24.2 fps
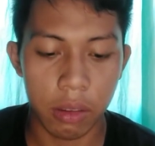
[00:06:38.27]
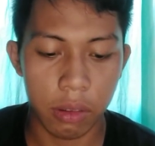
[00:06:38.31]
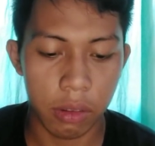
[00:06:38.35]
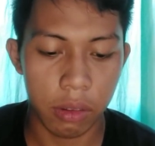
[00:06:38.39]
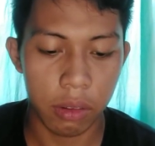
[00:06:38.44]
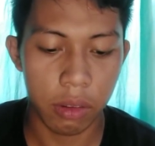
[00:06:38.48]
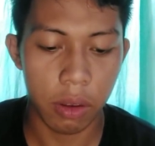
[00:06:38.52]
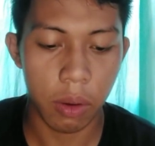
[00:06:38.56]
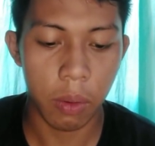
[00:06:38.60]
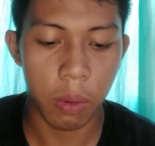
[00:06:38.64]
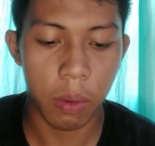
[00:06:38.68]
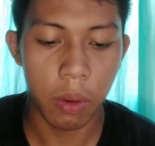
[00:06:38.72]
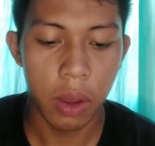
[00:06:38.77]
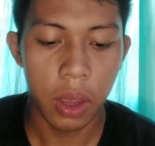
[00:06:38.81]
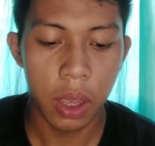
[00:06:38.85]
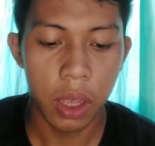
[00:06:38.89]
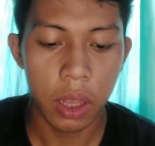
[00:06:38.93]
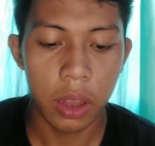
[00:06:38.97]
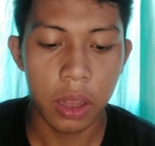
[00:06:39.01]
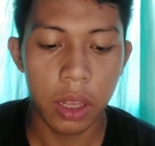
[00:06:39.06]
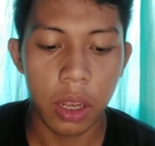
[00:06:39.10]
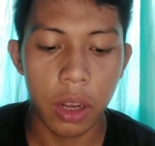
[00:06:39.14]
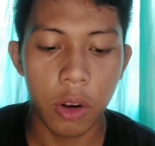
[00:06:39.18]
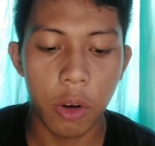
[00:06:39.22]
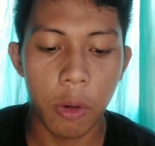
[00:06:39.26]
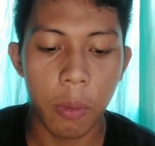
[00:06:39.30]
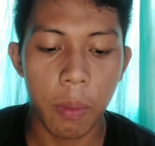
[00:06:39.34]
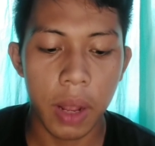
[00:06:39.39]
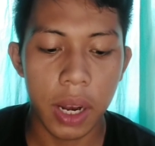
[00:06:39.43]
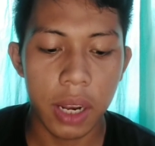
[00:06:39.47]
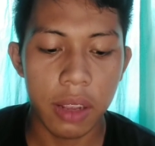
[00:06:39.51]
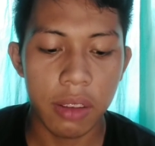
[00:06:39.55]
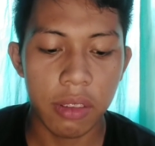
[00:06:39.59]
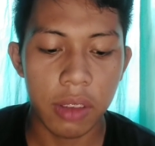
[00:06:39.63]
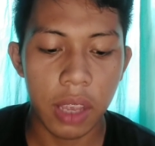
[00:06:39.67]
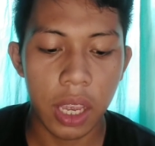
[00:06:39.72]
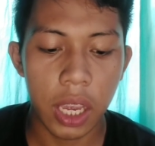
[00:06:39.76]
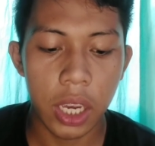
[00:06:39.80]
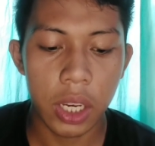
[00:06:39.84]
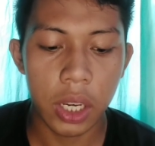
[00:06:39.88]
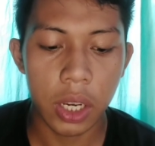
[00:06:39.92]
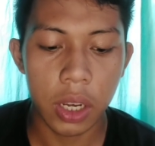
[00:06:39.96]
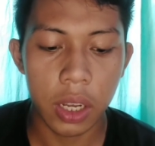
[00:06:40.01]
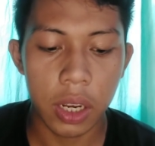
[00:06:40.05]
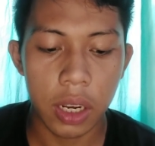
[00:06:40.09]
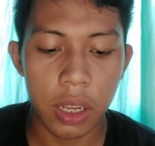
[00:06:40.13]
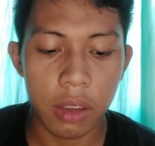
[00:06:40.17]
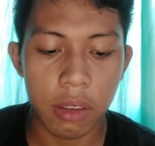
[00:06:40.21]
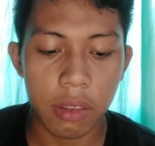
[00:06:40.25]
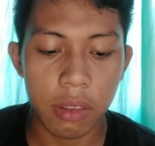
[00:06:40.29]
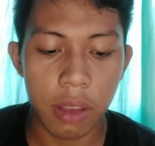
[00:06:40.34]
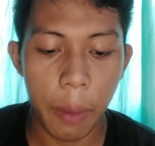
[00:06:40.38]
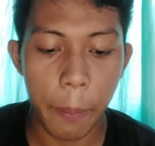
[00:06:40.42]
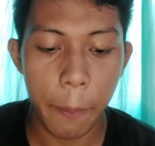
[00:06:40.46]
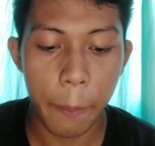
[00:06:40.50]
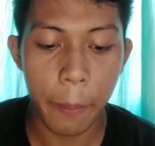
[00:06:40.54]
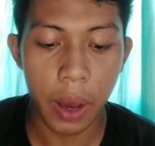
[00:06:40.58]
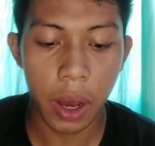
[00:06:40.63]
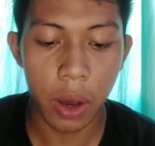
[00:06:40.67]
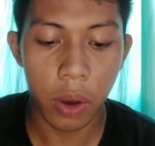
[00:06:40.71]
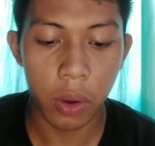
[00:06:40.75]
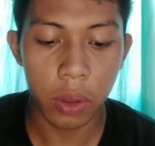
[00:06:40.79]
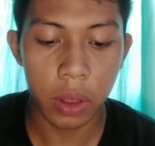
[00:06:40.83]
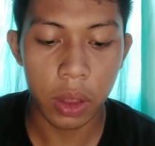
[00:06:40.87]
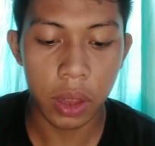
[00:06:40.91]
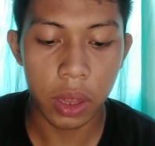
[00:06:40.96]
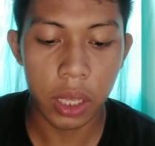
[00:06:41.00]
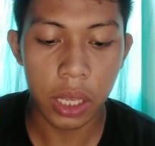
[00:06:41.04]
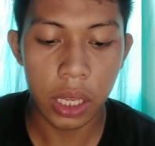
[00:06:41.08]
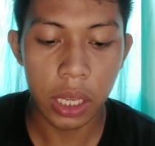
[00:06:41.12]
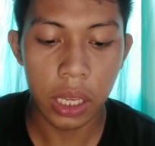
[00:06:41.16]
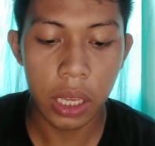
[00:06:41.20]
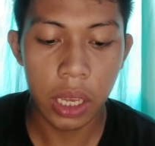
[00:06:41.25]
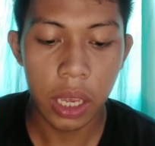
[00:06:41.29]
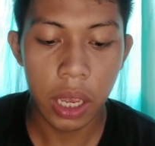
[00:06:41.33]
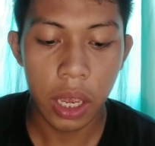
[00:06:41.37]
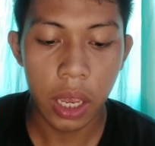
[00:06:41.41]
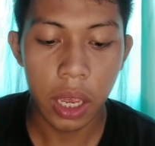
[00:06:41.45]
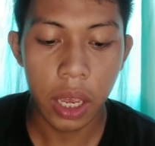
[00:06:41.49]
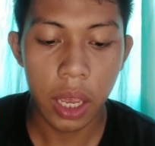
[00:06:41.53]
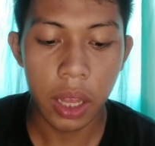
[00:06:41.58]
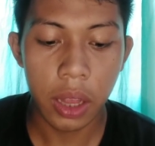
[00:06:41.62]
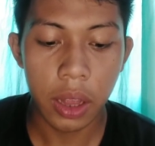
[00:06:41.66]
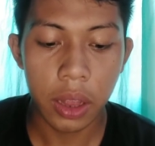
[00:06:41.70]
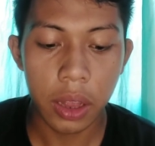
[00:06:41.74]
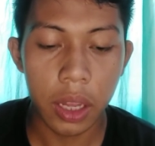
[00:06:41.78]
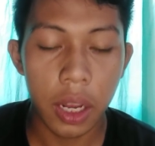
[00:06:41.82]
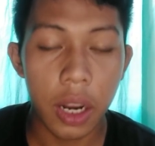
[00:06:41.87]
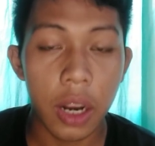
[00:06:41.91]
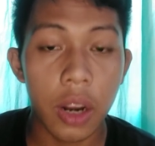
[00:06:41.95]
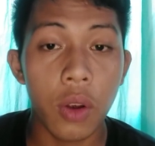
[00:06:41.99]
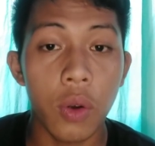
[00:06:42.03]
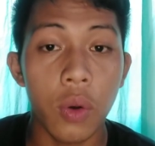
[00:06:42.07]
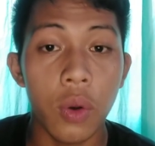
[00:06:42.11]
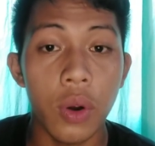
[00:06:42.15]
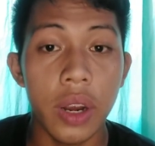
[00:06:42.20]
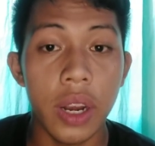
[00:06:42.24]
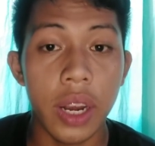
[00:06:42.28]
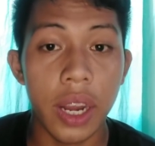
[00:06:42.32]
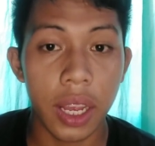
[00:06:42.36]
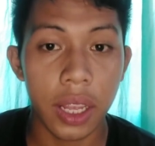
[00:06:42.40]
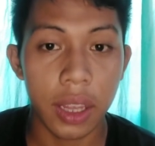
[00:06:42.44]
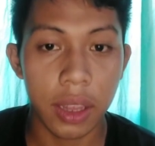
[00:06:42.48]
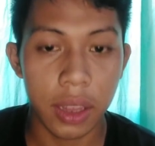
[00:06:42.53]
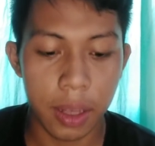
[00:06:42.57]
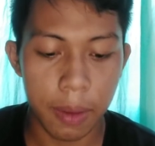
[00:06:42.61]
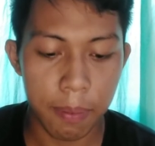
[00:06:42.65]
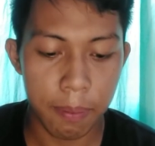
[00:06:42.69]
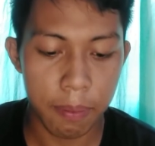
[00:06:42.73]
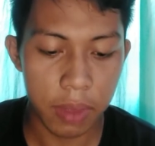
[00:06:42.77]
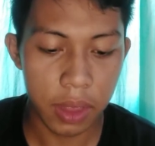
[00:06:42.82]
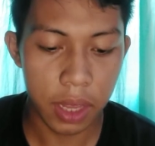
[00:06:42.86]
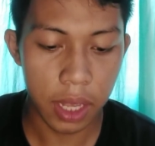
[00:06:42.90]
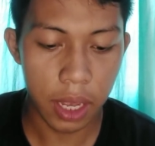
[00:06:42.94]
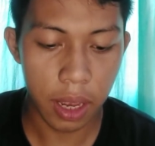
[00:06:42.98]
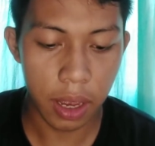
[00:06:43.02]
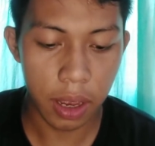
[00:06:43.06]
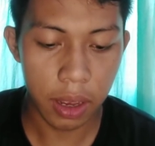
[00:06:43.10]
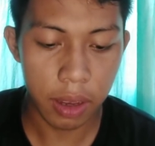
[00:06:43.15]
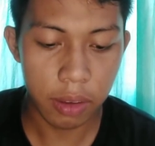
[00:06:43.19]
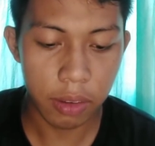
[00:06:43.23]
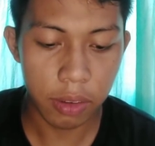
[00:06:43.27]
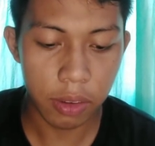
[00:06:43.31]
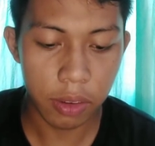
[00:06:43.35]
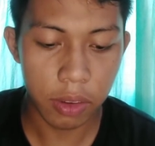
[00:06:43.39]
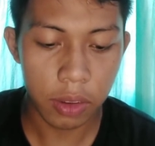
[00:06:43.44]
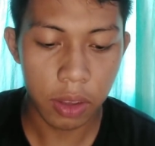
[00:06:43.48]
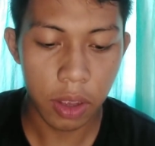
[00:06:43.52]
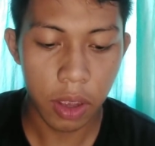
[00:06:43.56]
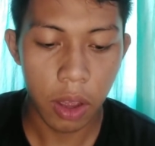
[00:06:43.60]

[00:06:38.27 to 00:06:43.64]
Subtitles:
So, the globalization is about the interconnectedness